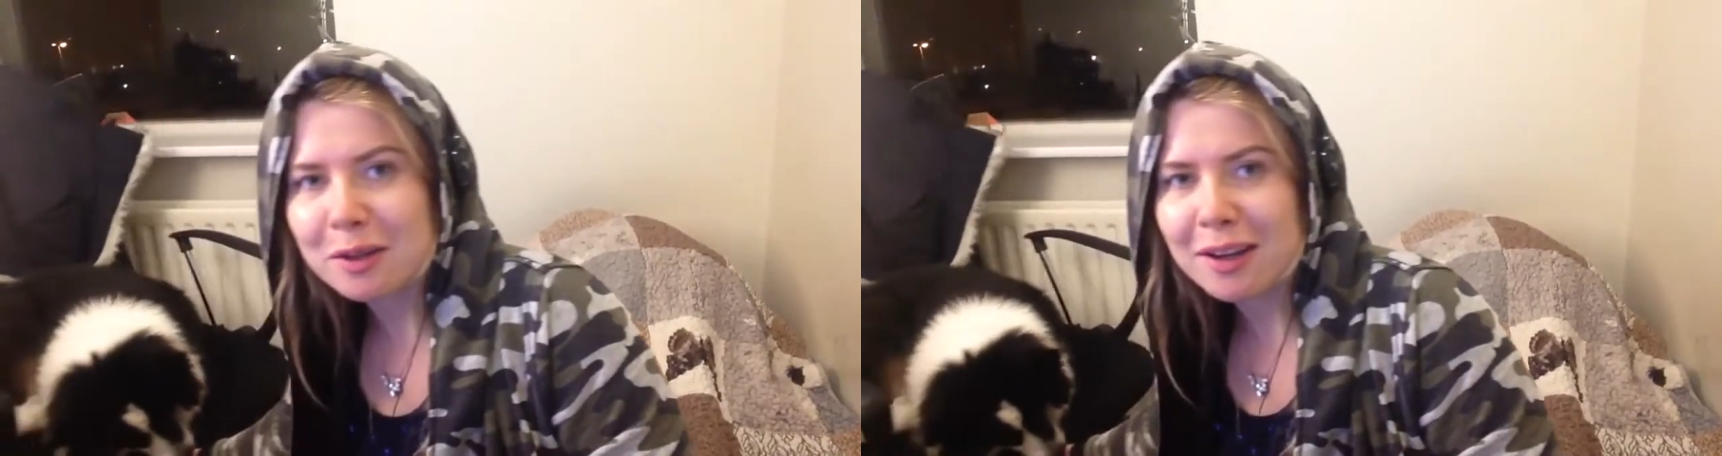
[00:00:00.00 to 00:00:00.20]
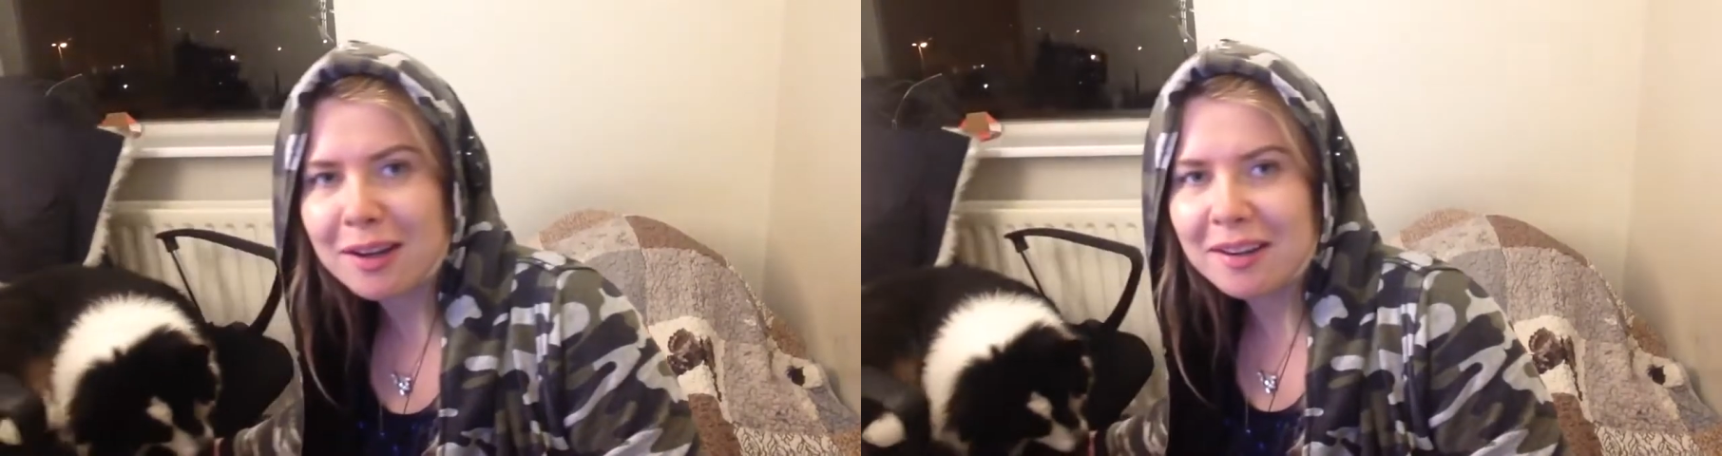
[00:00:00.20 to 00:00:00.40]

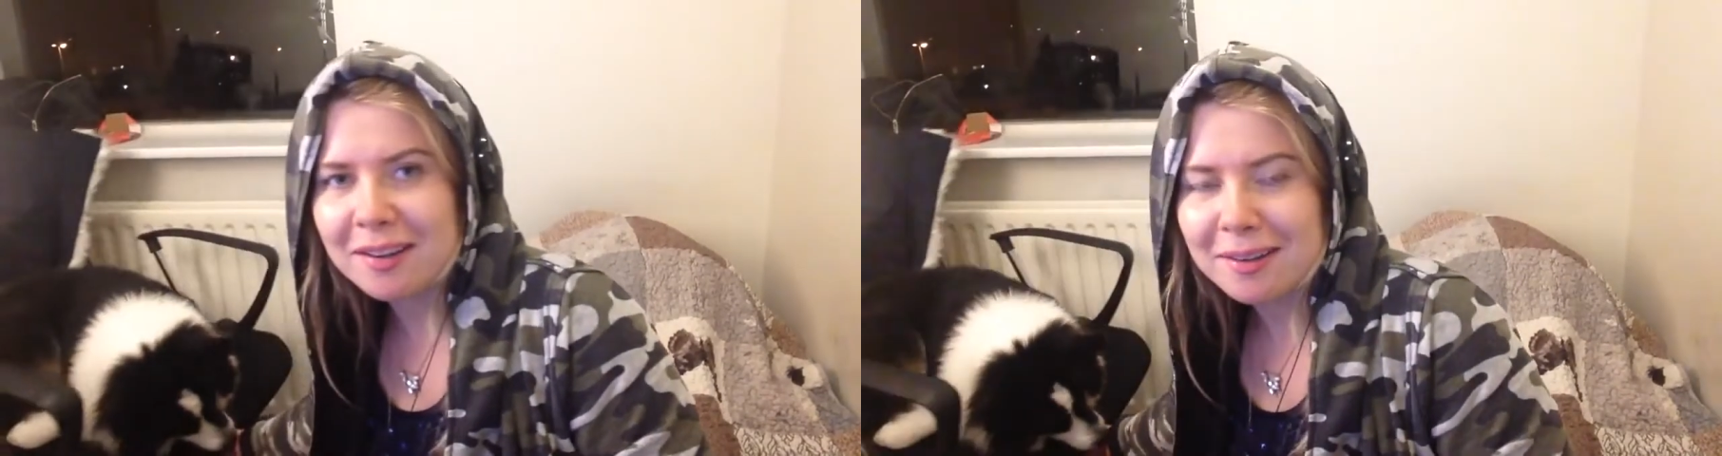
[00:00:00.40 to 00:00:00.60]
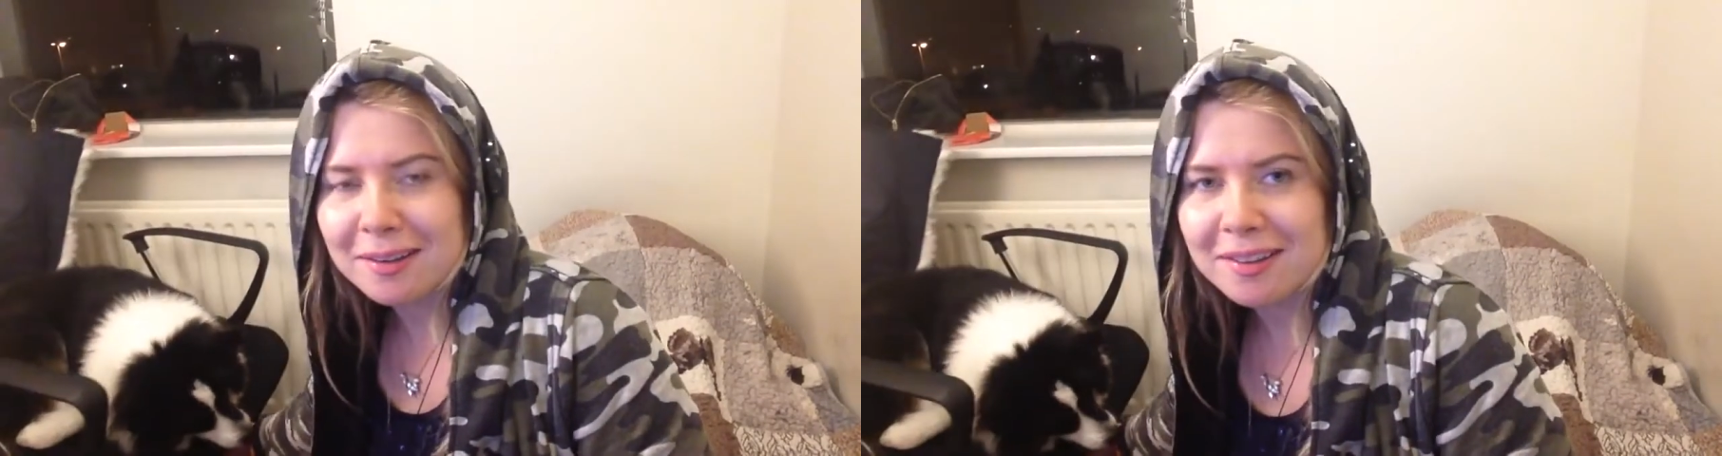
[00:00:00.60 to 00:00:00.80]
okay?
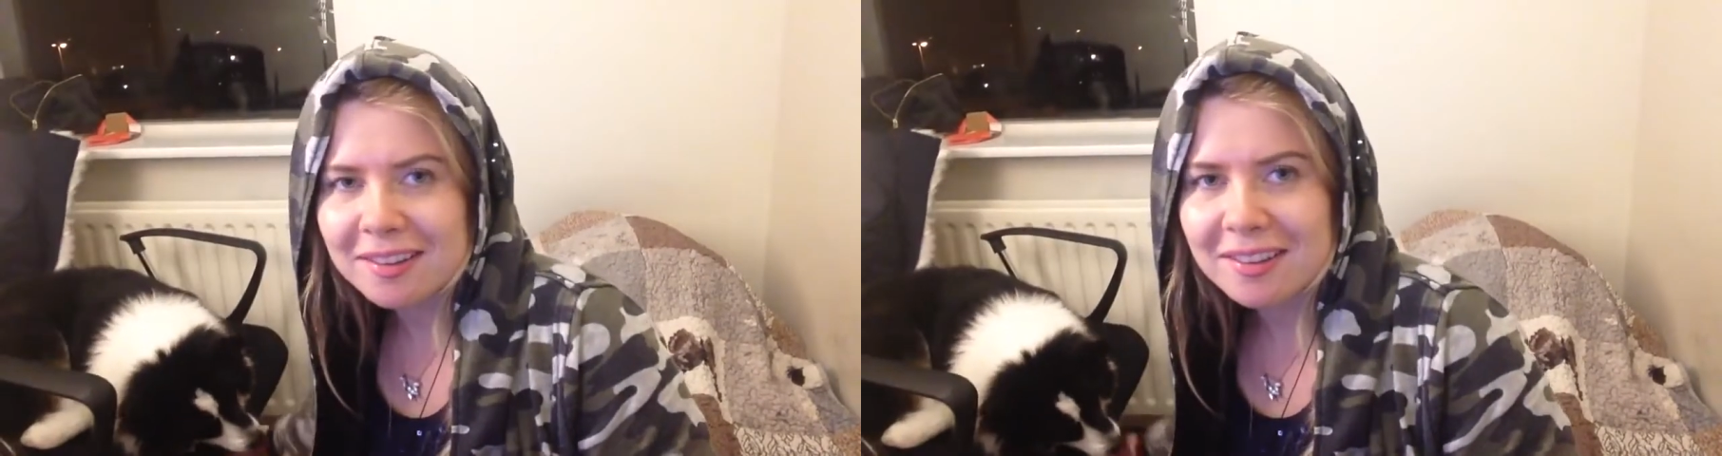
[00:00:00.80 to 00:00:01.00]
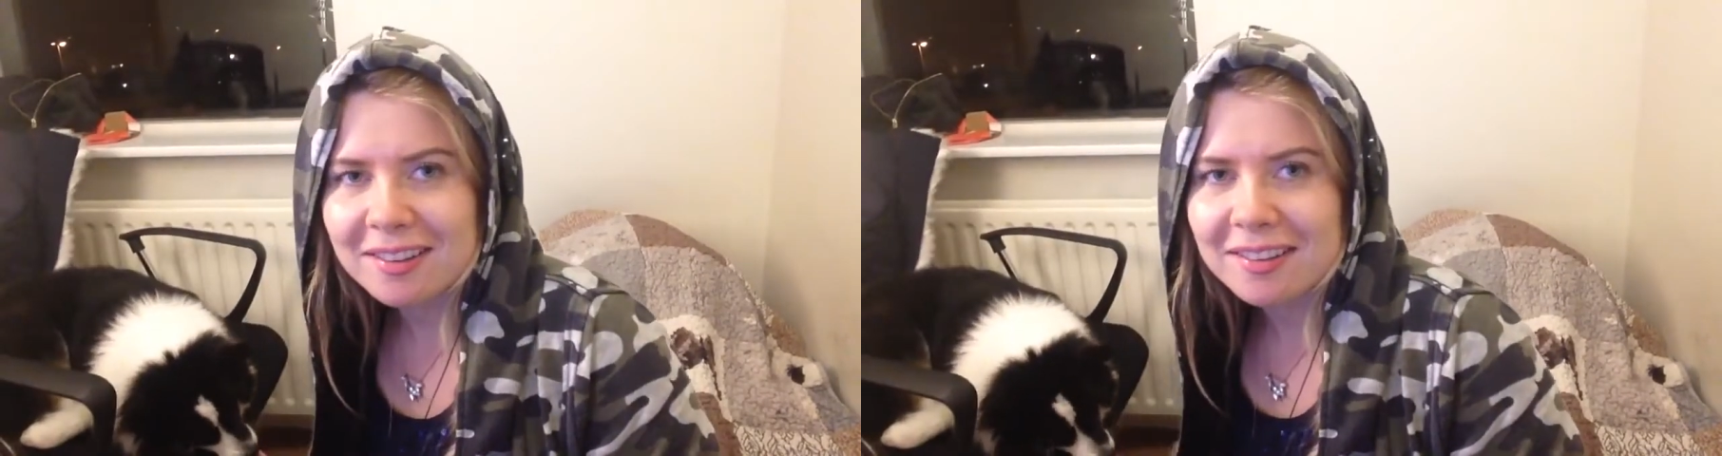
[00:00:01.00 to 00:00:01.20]

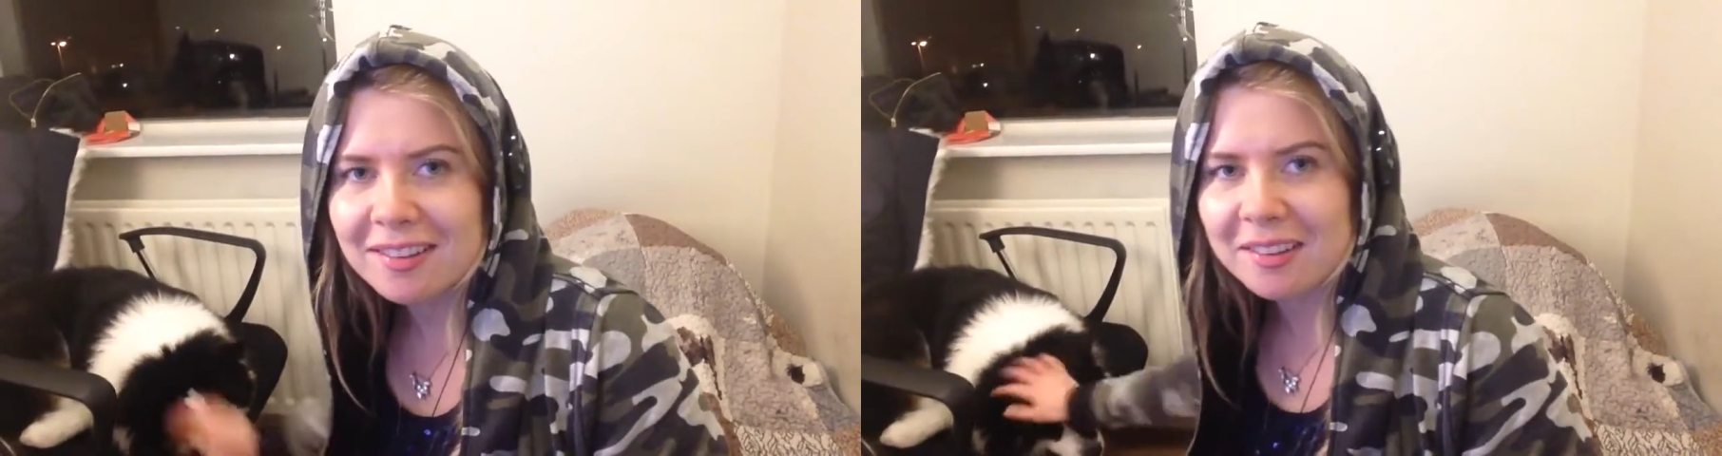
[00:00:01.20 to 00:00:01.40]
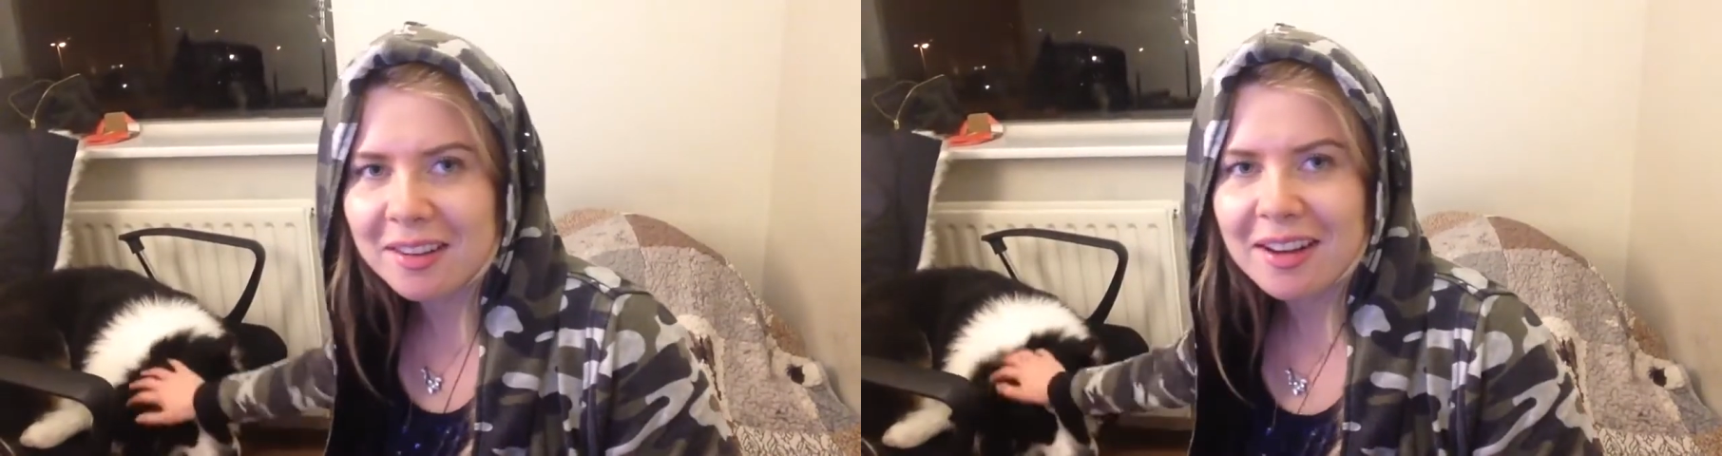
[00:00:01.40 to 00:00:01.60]

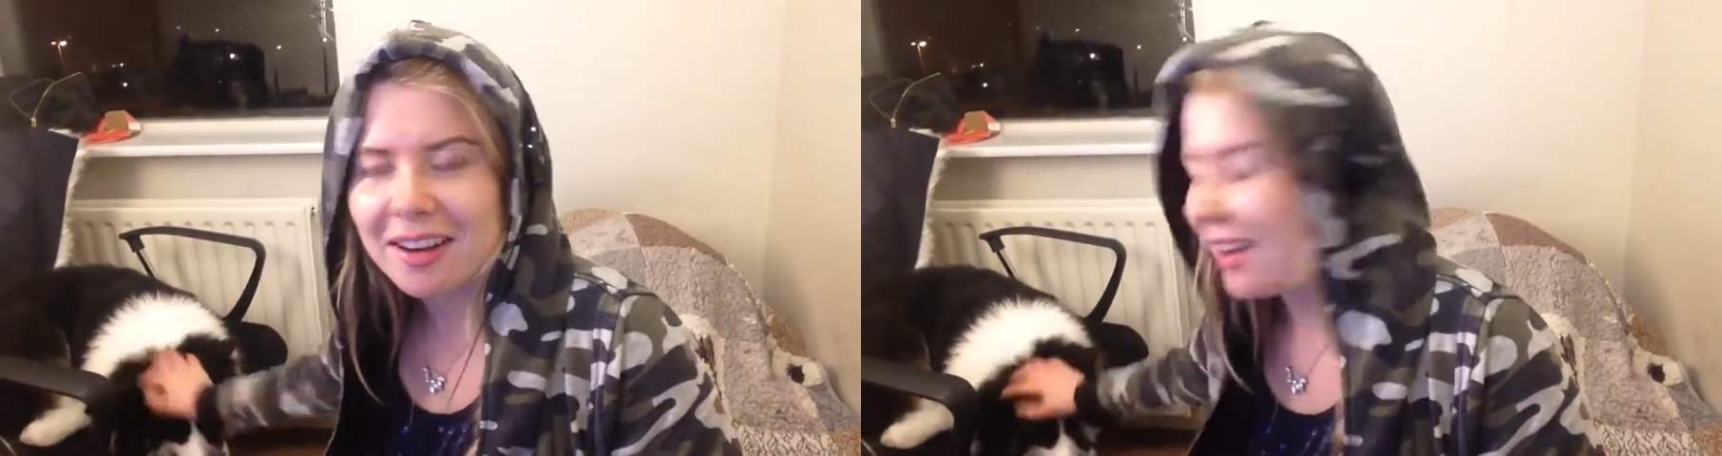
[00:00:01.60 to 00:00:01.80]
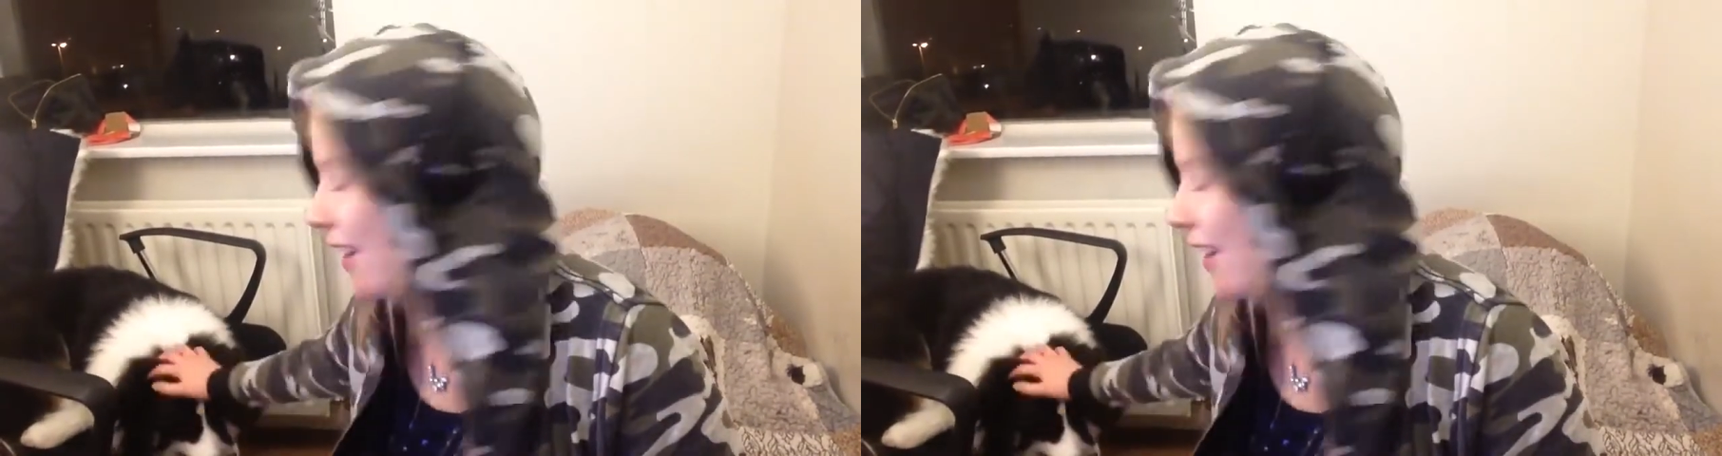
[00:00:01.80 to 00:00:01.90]
Okay.